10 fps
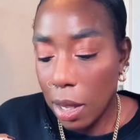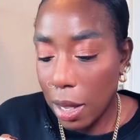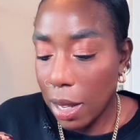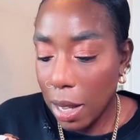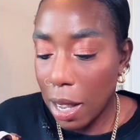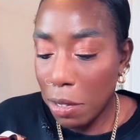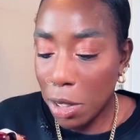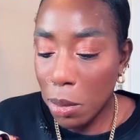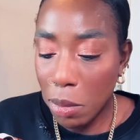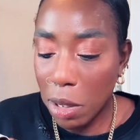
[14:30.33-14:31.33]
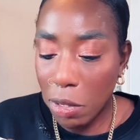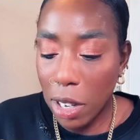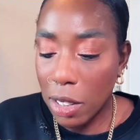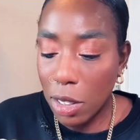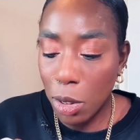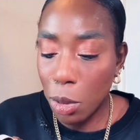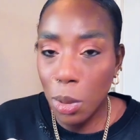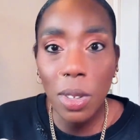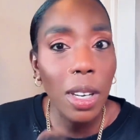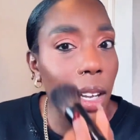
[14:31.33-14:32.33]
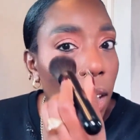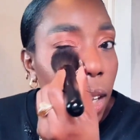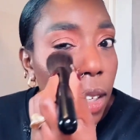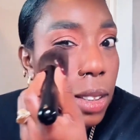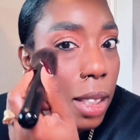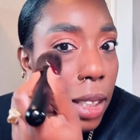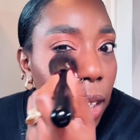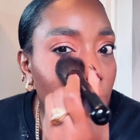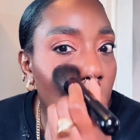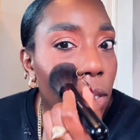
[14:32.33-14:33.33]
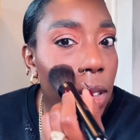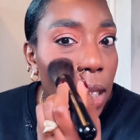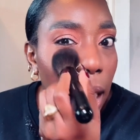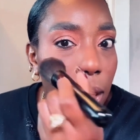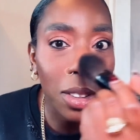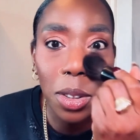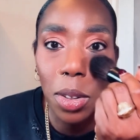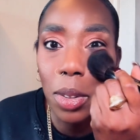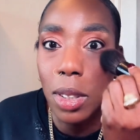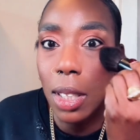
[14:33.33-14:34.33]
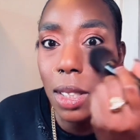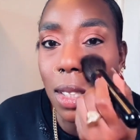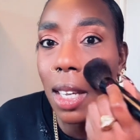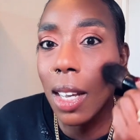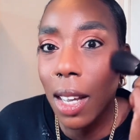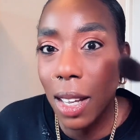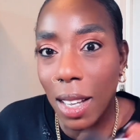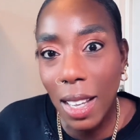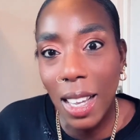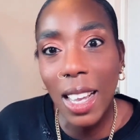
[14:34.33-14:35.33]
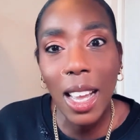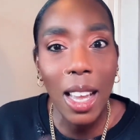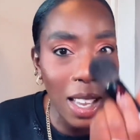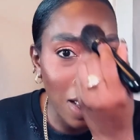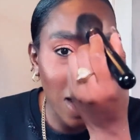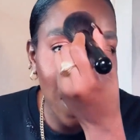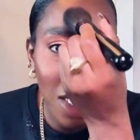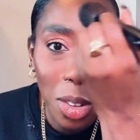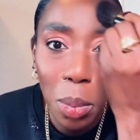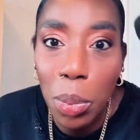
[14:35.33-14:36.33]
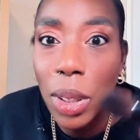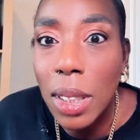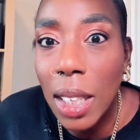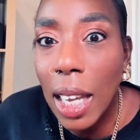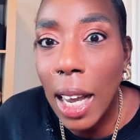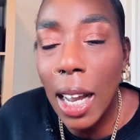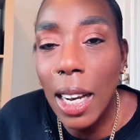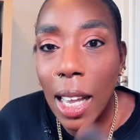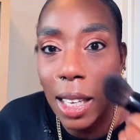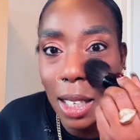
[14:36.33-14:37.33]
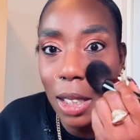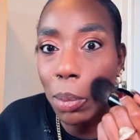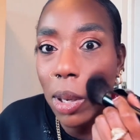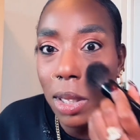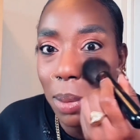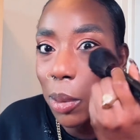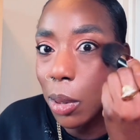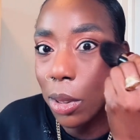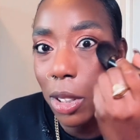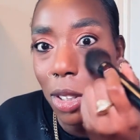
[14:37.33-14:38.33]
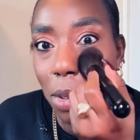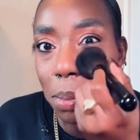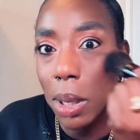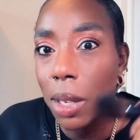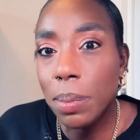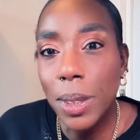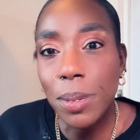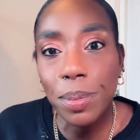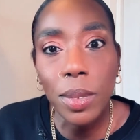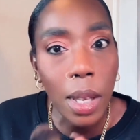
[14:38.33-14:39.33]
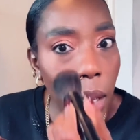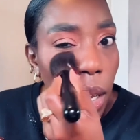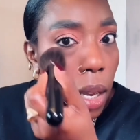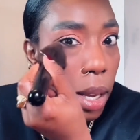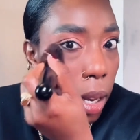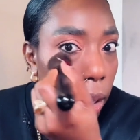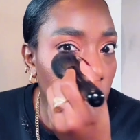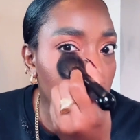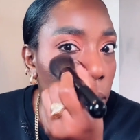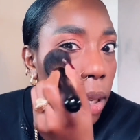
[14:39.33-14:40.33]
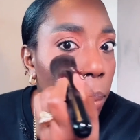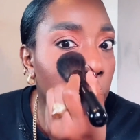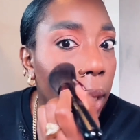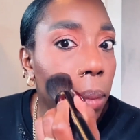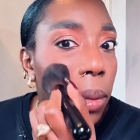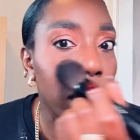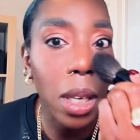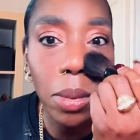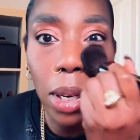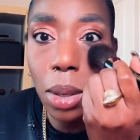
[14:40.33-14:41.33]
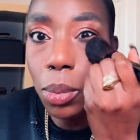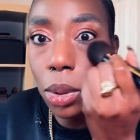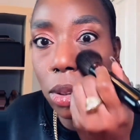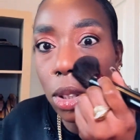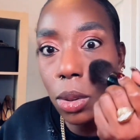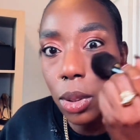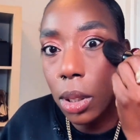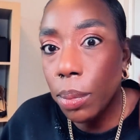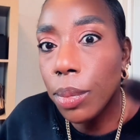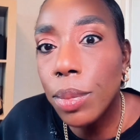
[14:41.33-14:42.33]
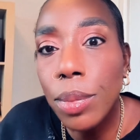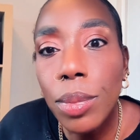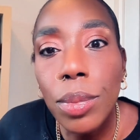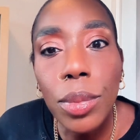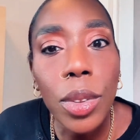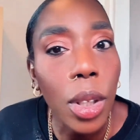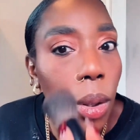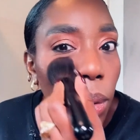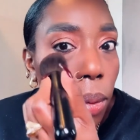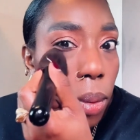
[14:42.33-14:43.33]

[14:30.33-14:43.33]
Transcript: I have some of my friends who said they're even scared to use this. Because it's so pretty. Yeah, I like it. It's pretty. But, you know, me, I use it. I buy them because I really want to use them. You know.